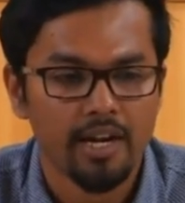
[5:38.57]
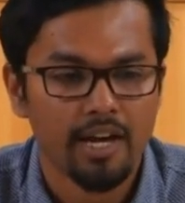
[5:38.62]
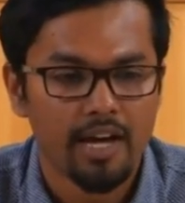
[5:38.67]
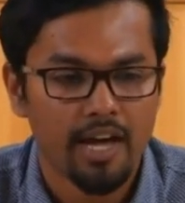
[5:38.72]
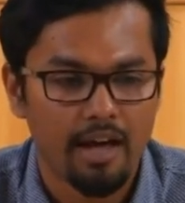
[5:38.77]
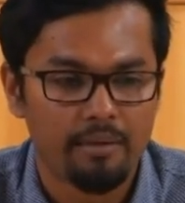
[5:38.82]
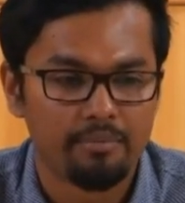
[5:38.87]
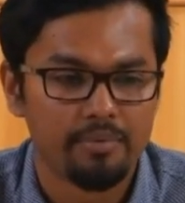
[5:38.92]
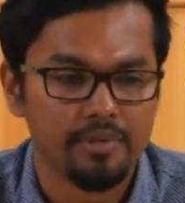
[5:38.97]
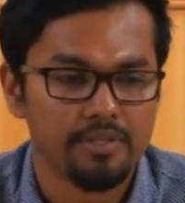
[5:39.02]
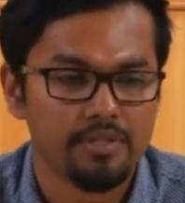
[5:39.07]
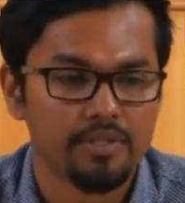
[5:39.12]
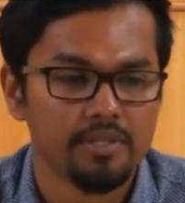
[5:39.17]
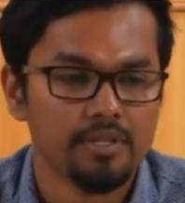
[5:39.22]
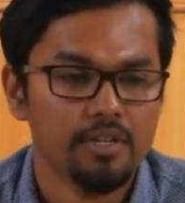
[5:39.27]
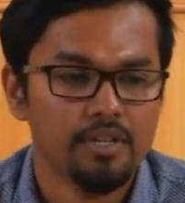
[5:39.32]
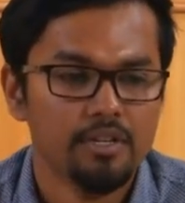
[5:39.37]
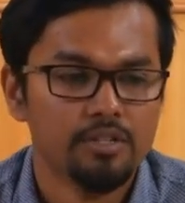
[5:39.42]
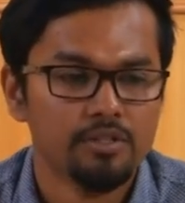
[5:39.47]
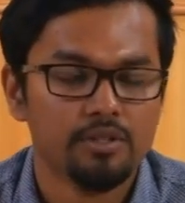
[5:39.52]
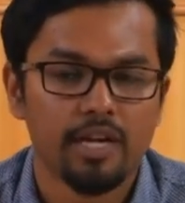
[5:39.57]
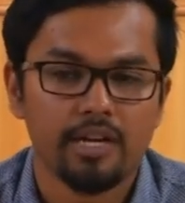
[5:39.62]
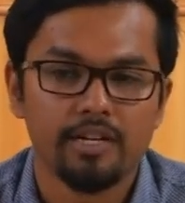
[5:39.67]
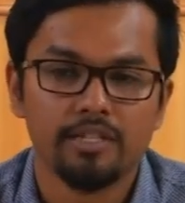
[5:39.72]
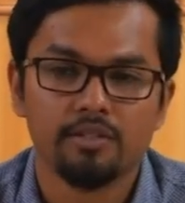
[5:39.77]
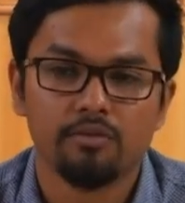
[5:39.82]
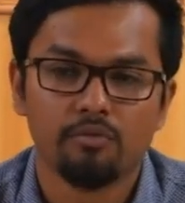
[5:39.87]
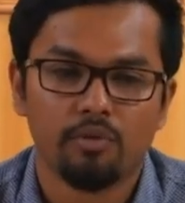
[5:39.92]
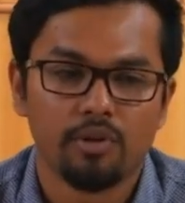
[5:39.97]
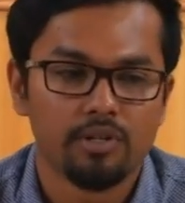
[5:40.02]
happens. So that
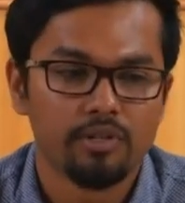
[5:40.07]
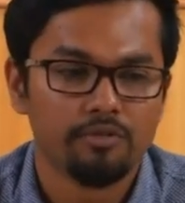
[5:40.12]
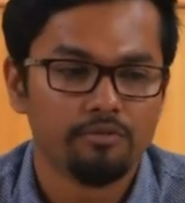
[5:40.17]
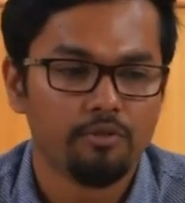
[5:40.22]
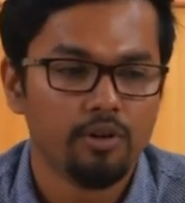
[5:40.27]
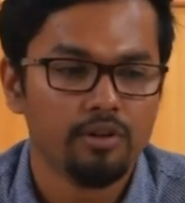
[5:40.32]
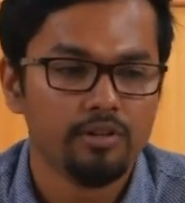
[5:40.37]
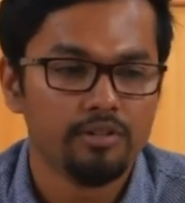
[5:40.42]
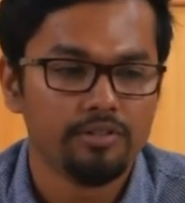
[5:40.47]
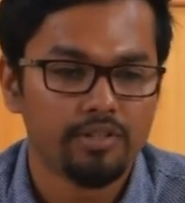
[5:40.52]
is the waterfall